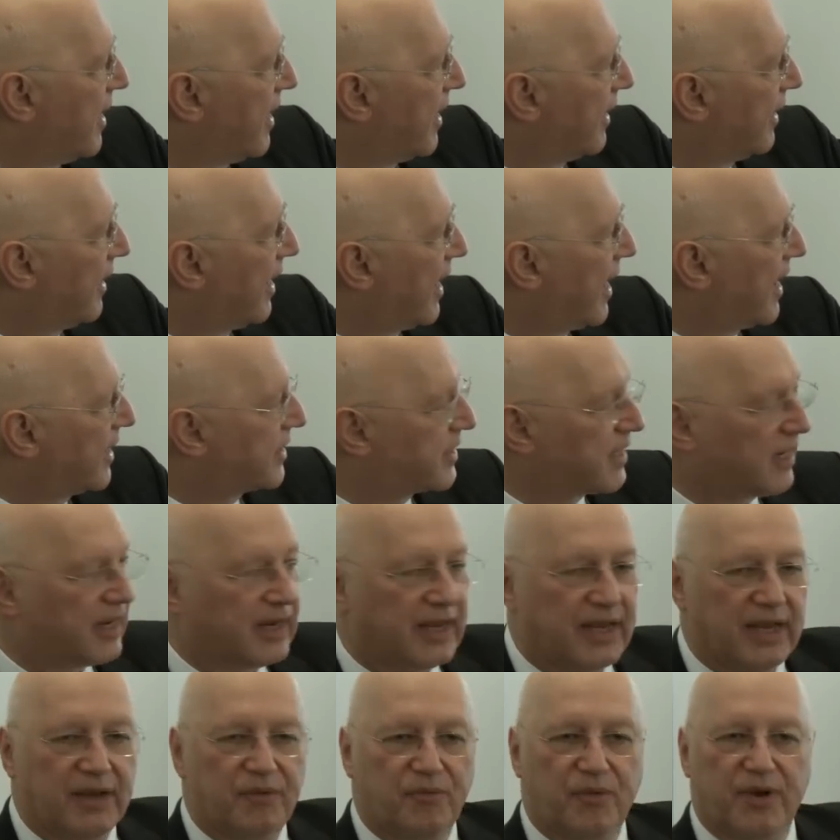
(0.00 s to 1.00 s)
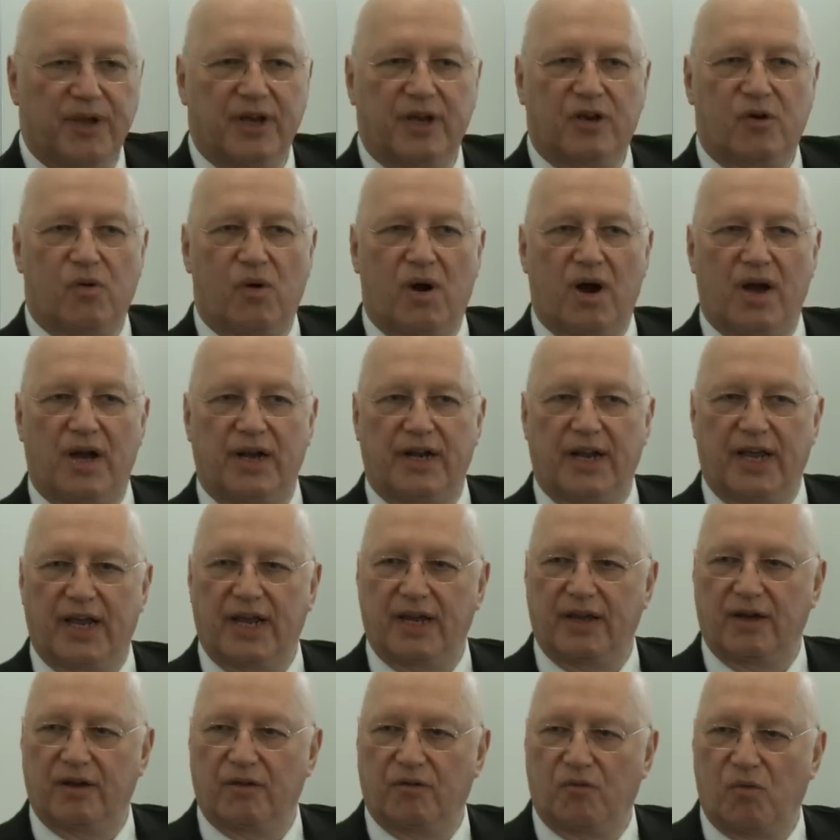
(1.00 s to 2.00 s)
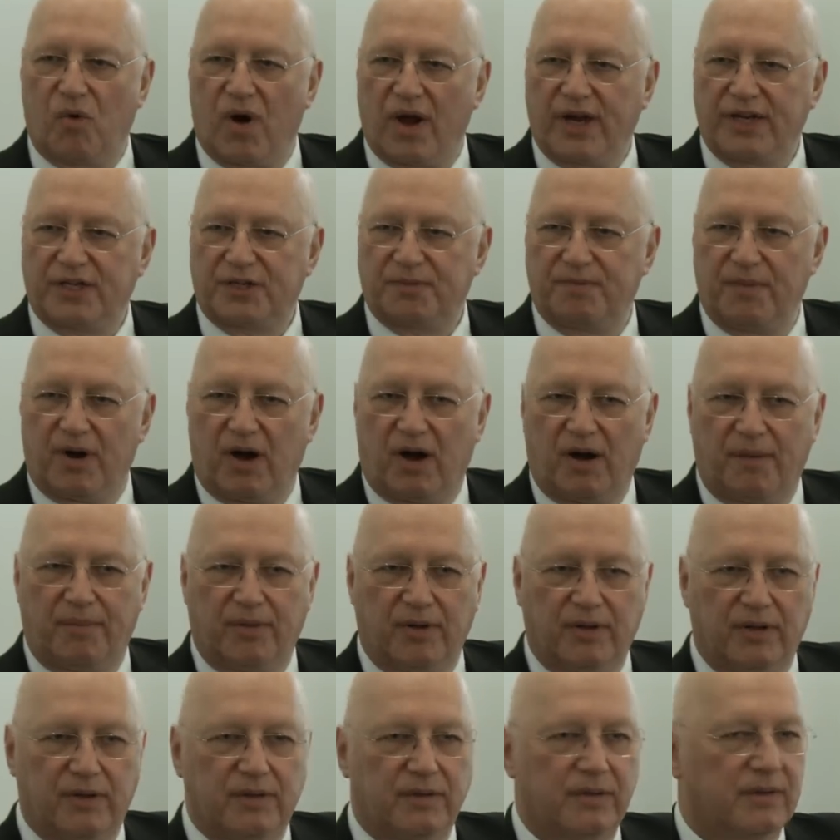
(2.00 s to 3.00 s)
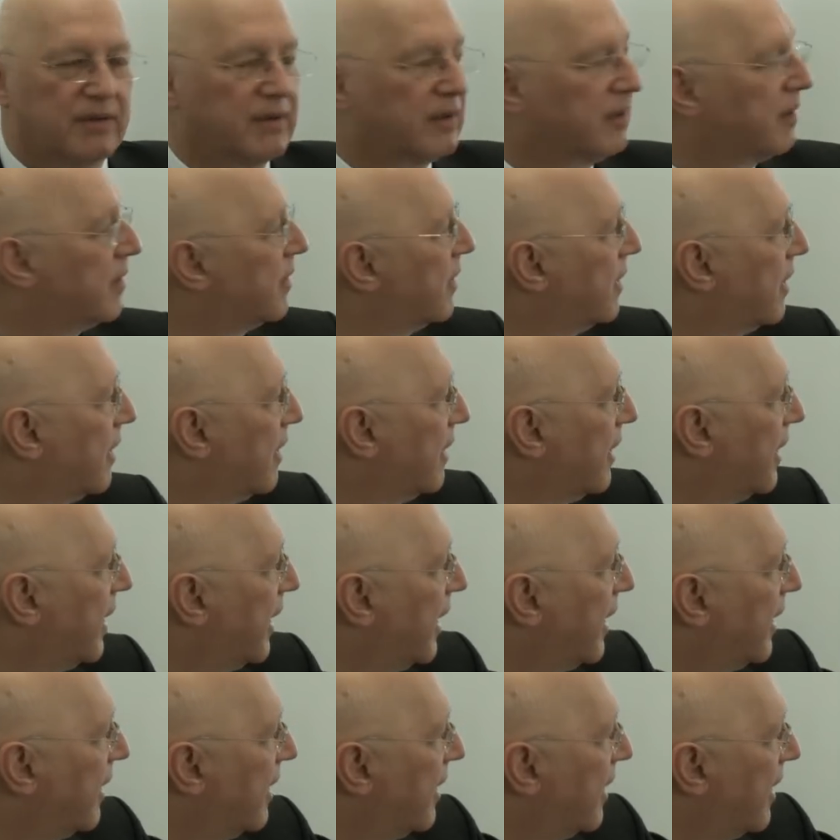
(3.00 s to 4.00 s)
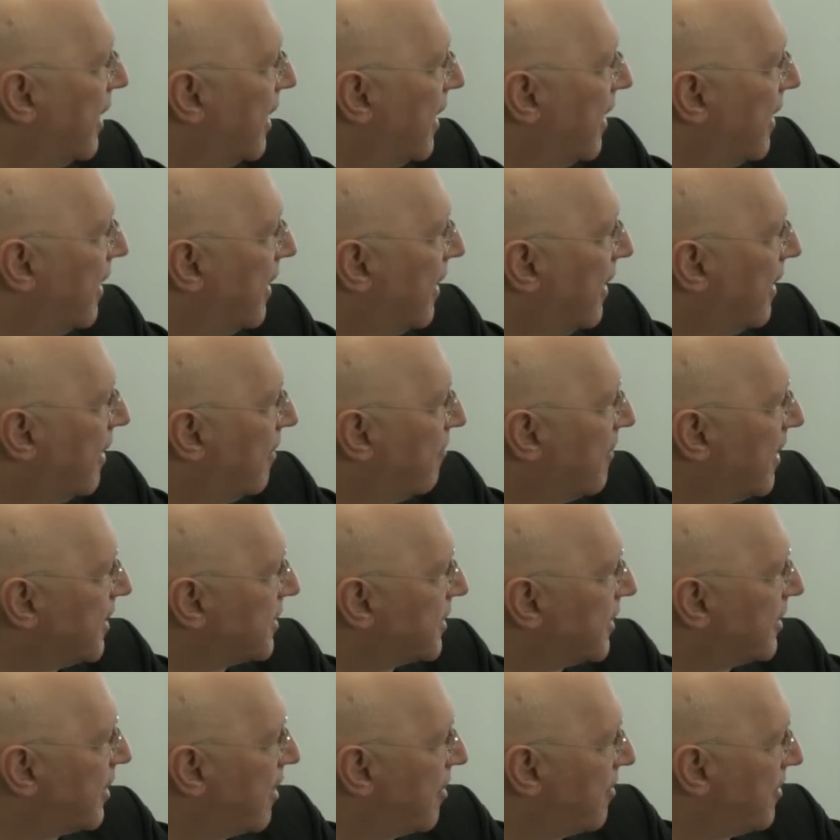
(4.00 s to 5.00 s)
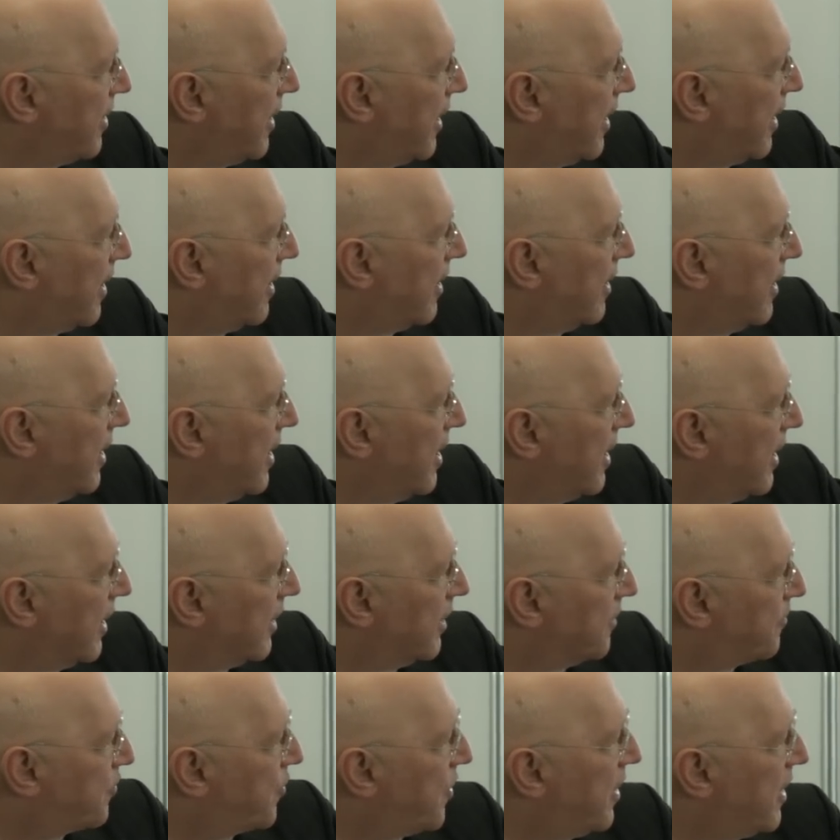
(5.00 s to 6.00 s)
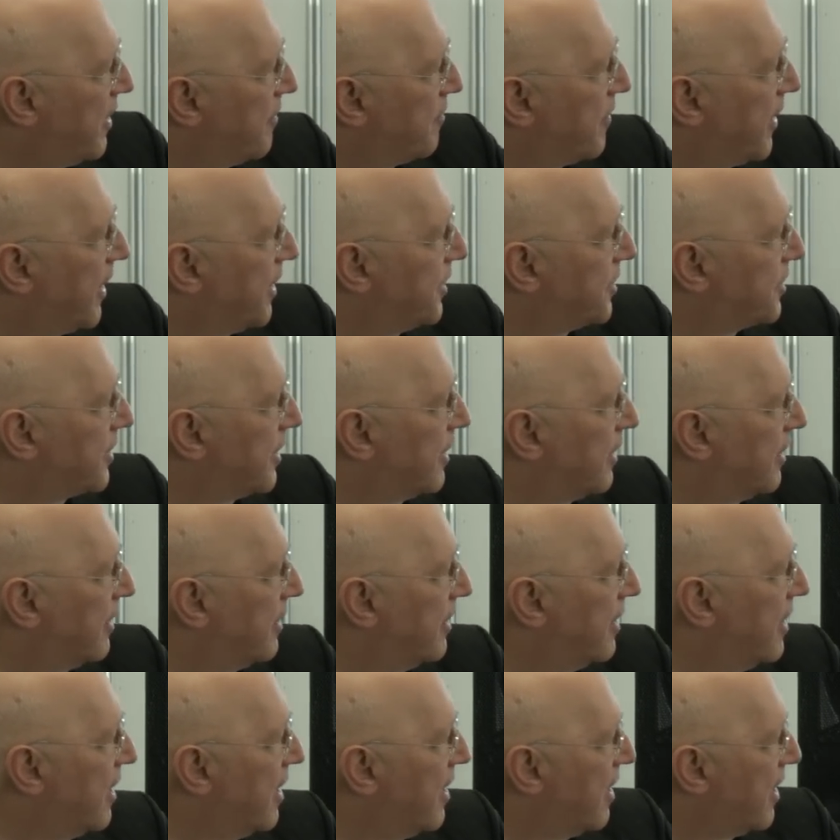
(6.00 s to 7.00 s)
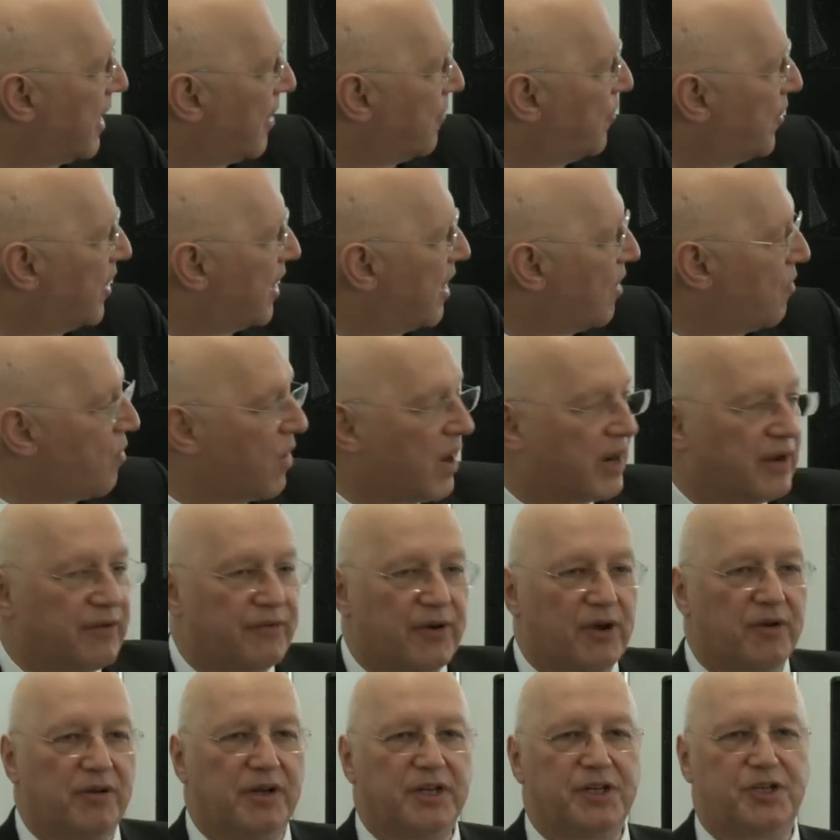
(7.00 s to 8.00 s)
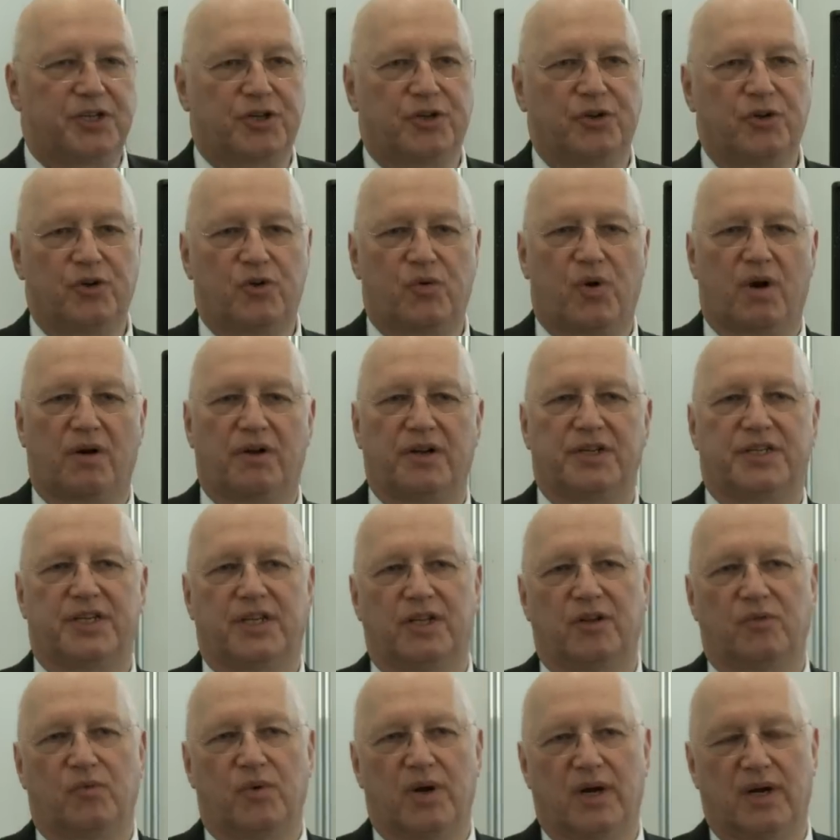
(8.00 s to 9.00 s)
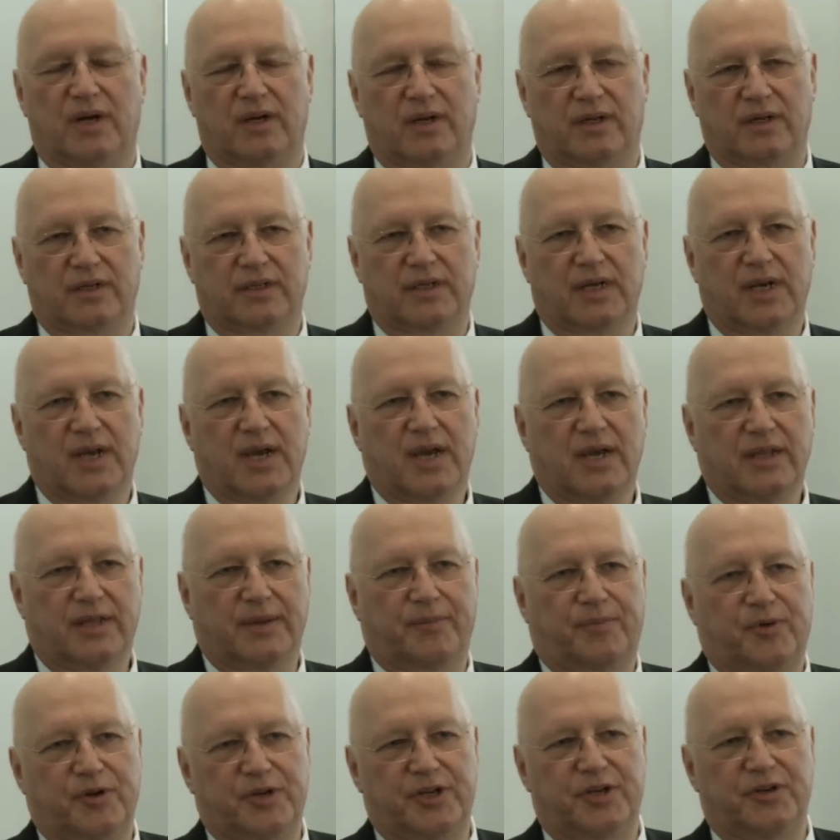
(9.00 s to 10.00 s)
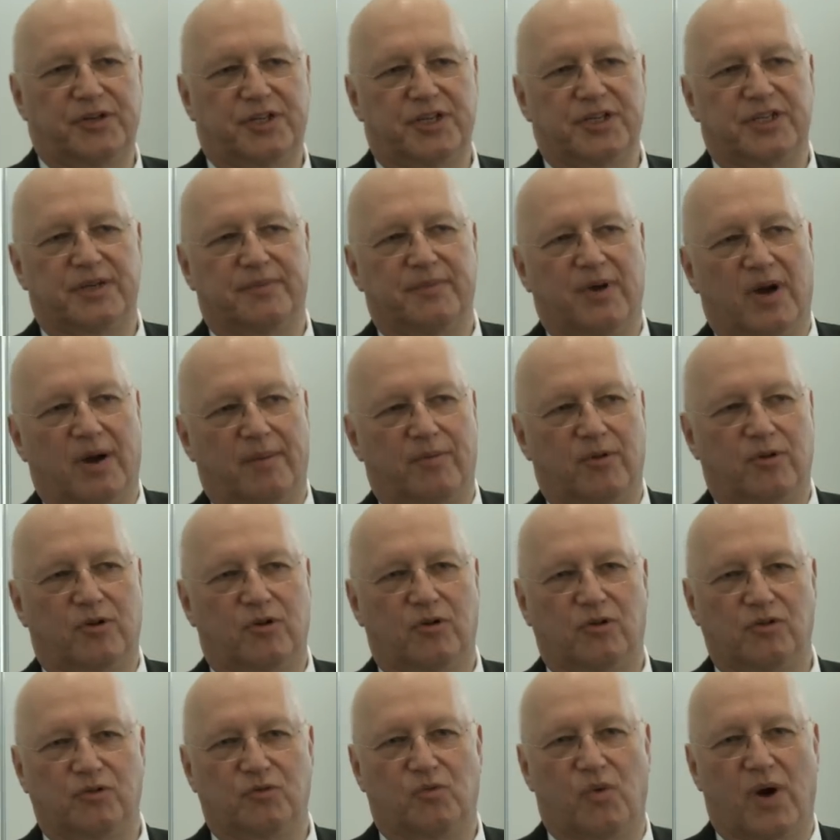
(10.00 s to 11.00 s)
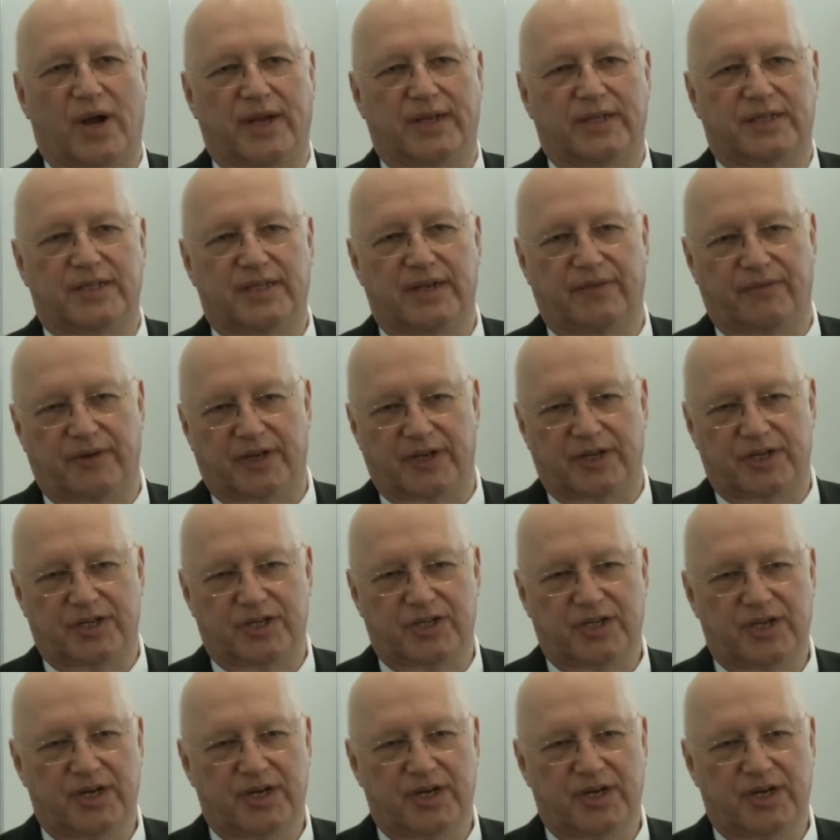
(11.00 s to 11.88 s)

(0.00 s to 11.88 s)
And latterly, we acquired a white marble in Macedonia, in the Prilep Basin, and we are one of only two quarries in the world that produces a marble called White Civic.